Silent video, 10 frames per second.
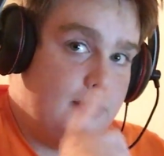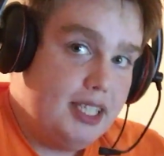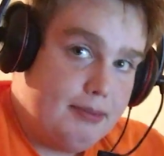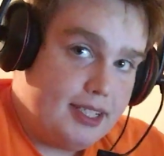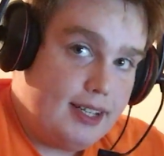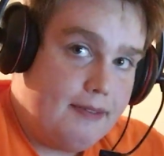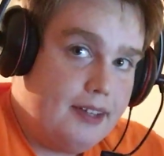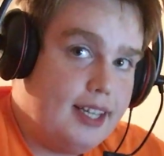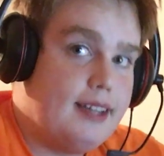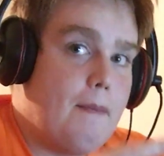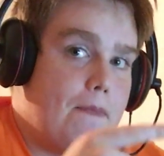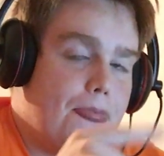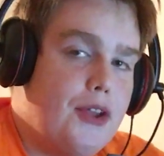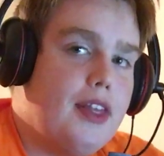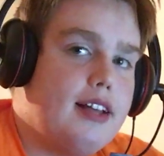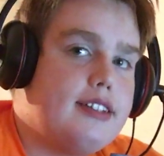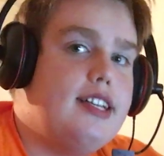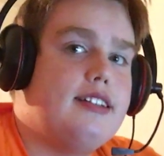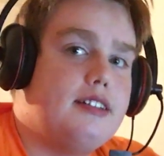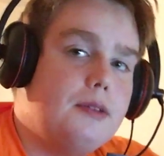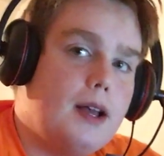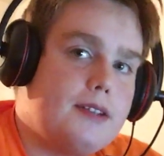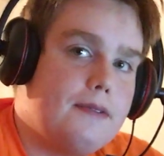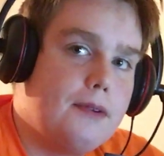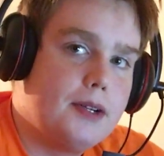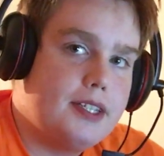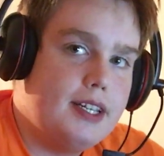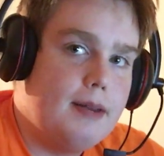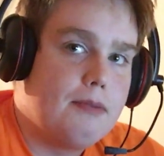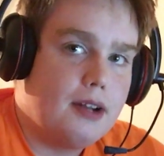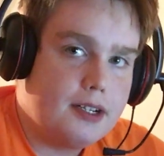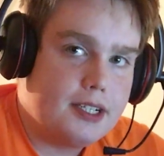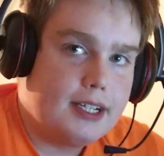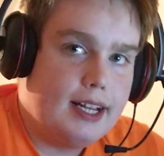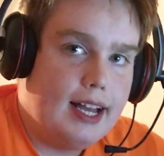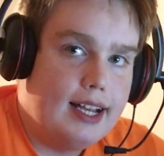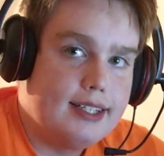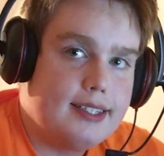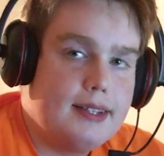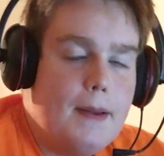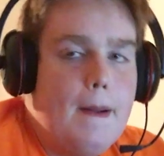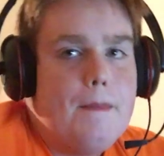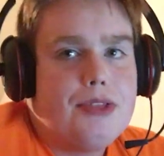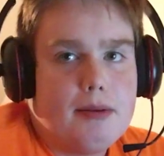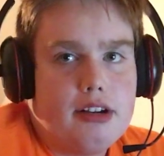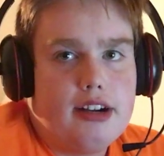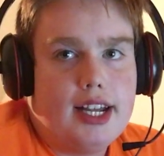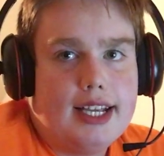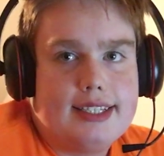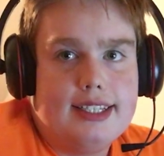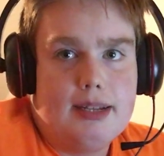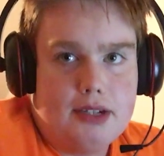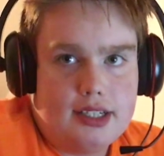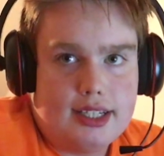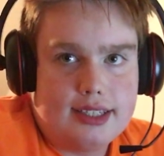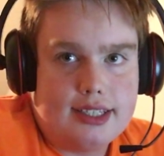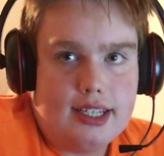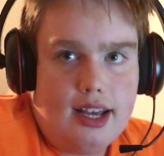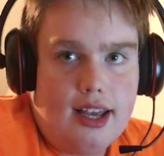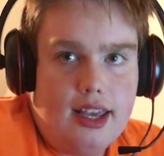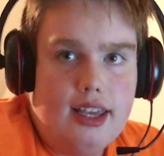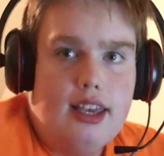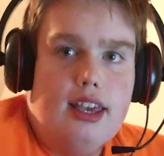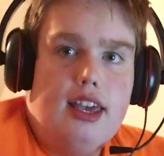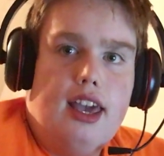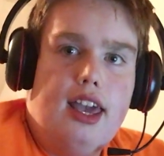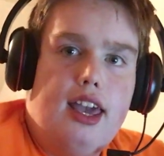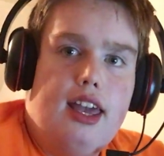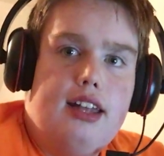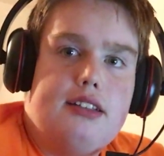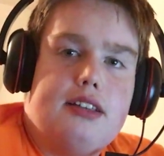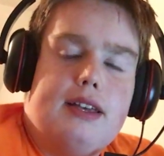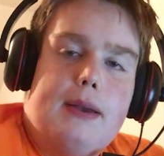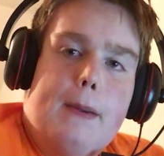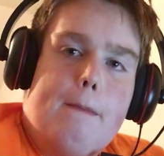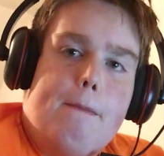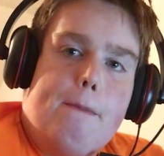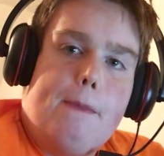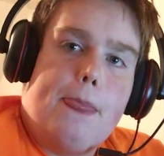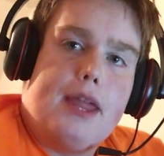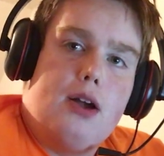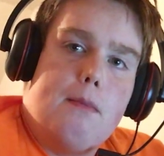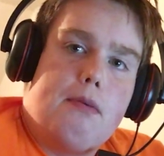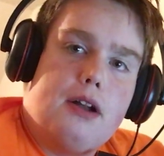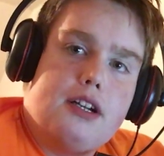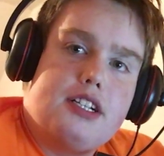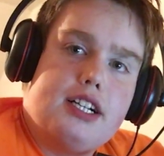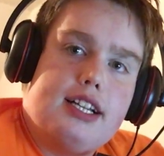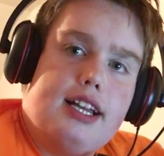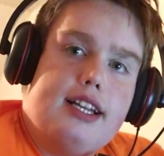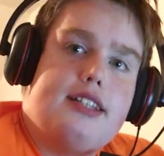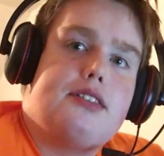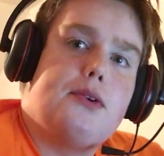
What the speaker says: be specific, 2008 to 2014 production class WRX and WRX STI, and production class